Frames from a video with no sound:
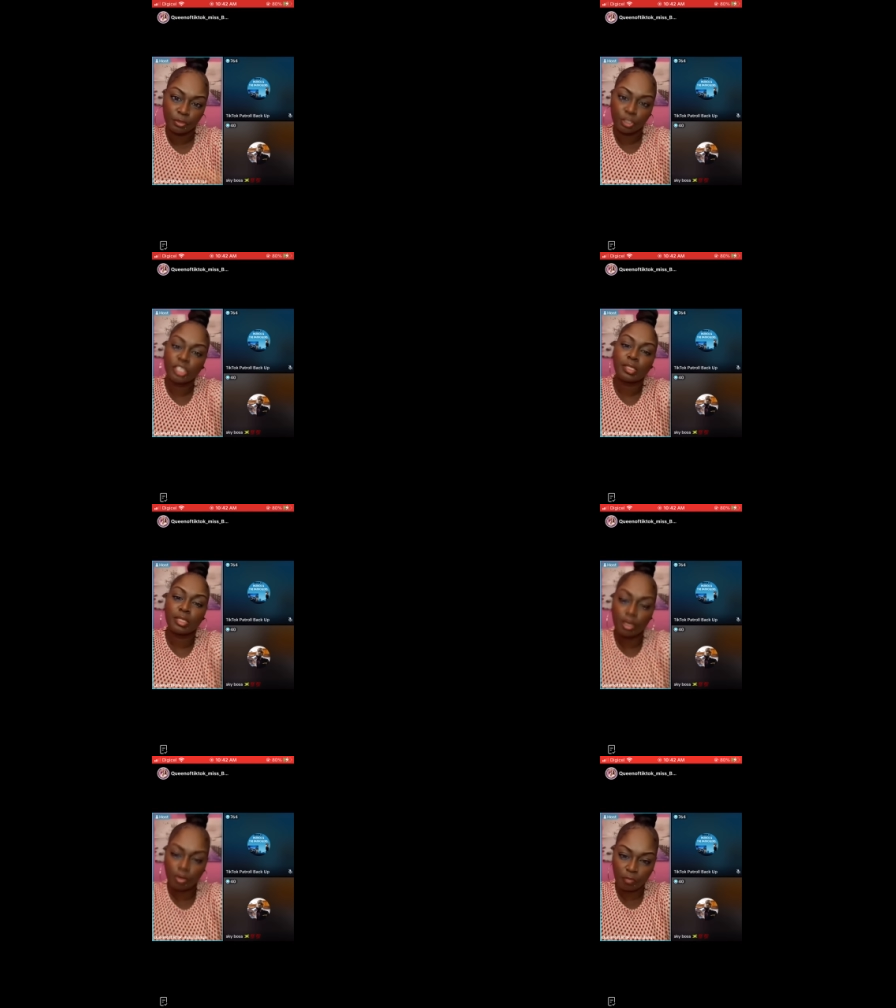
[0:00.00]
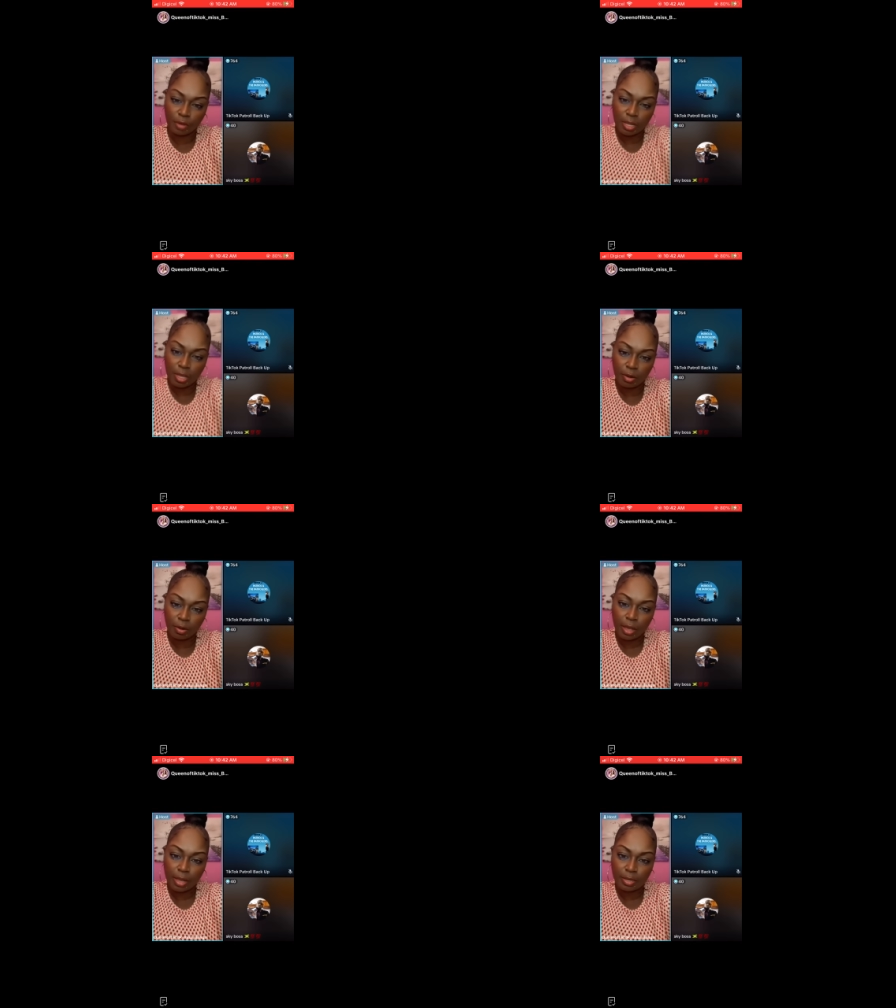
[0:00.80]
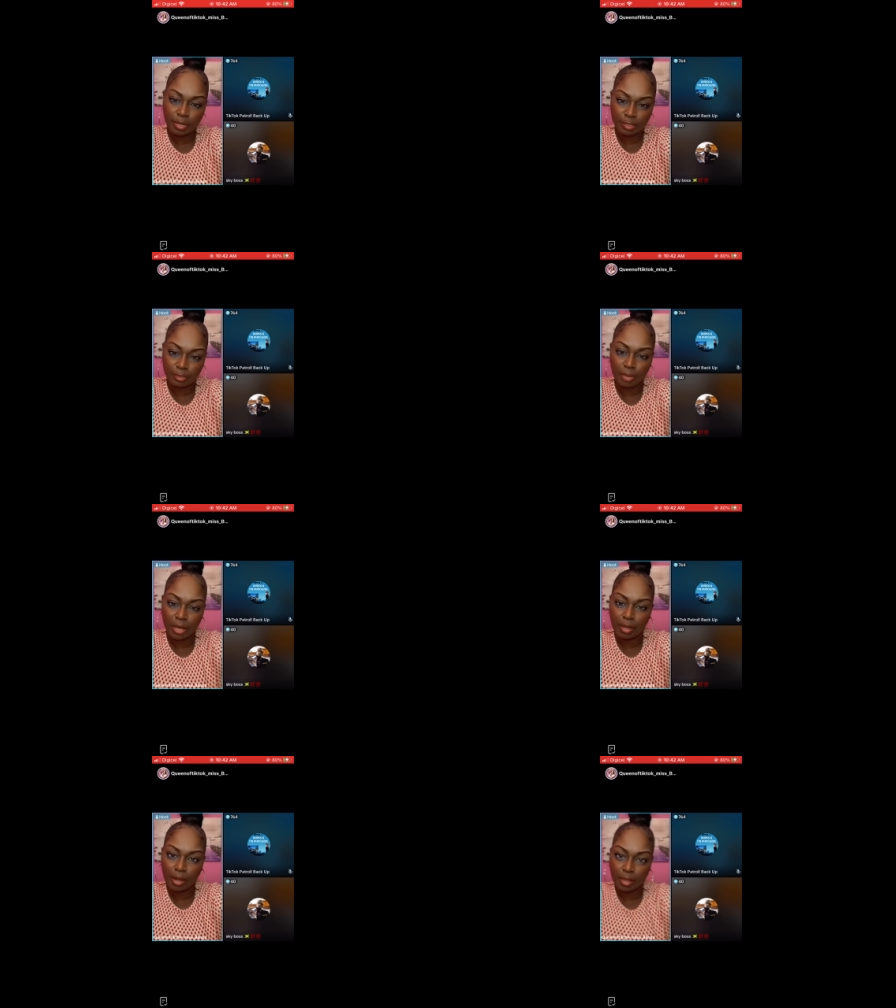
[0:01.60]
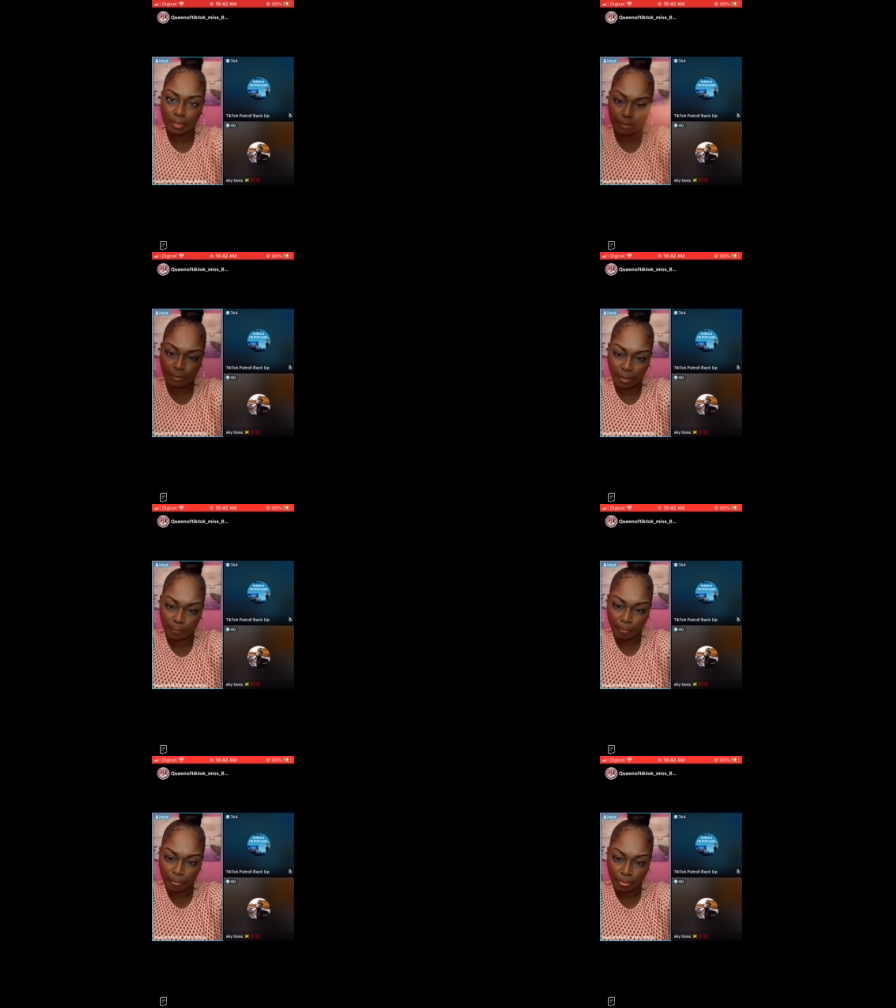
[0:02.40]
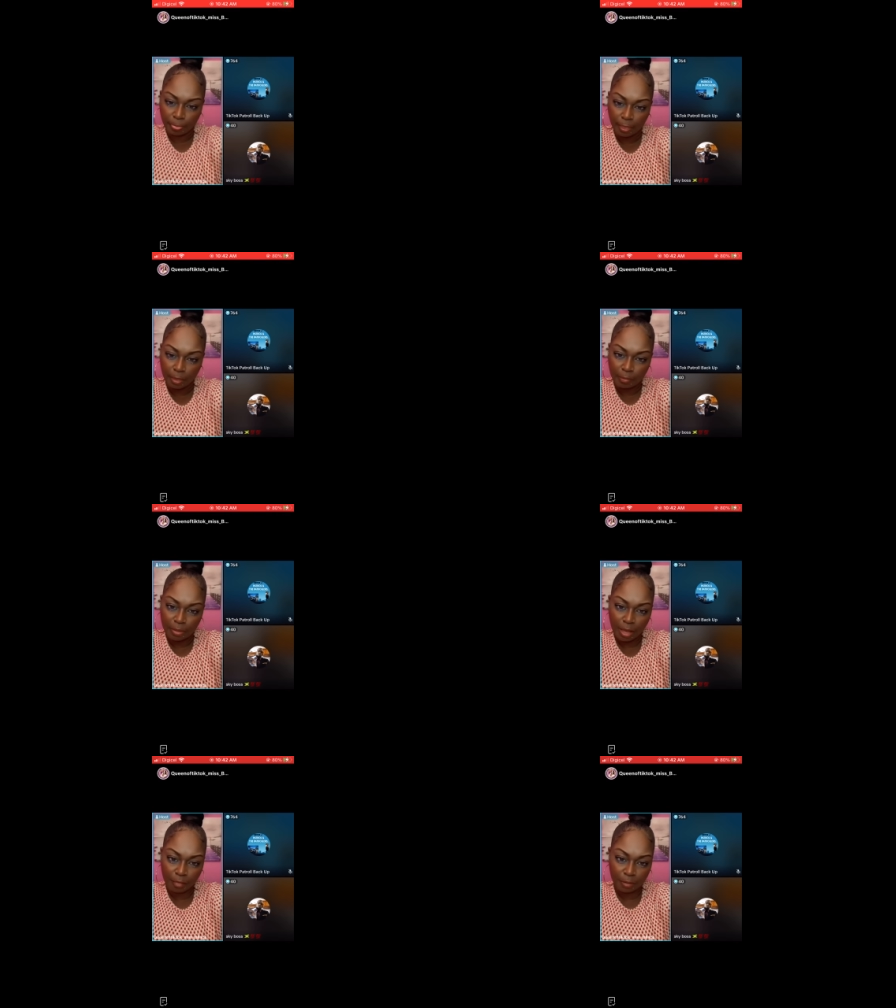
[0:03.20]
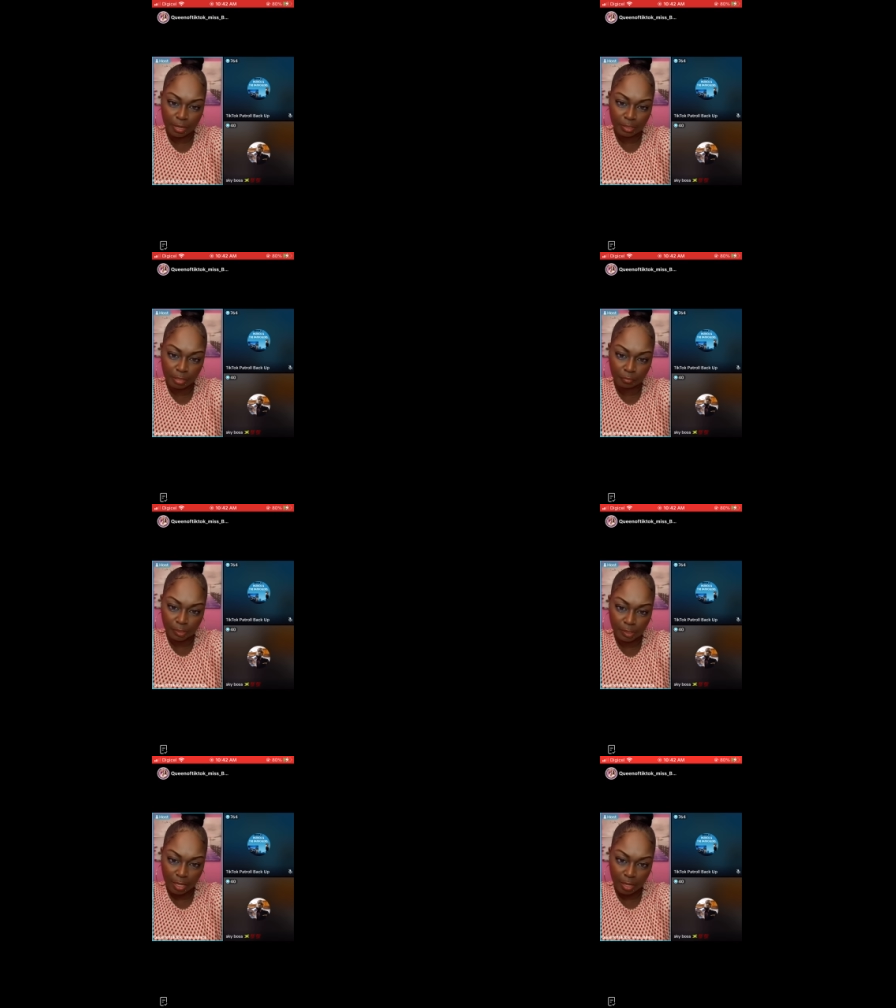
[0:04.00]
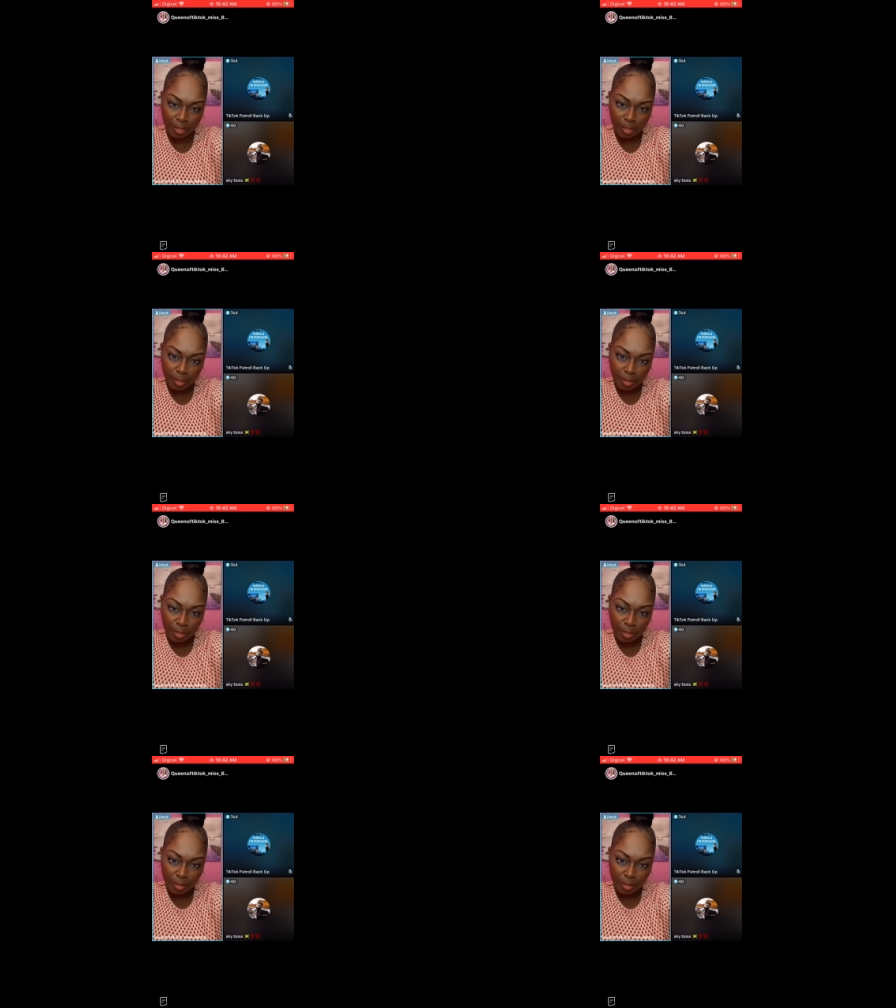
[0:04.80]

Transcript: Just stay over there and this me and class me. I don't have anything for say.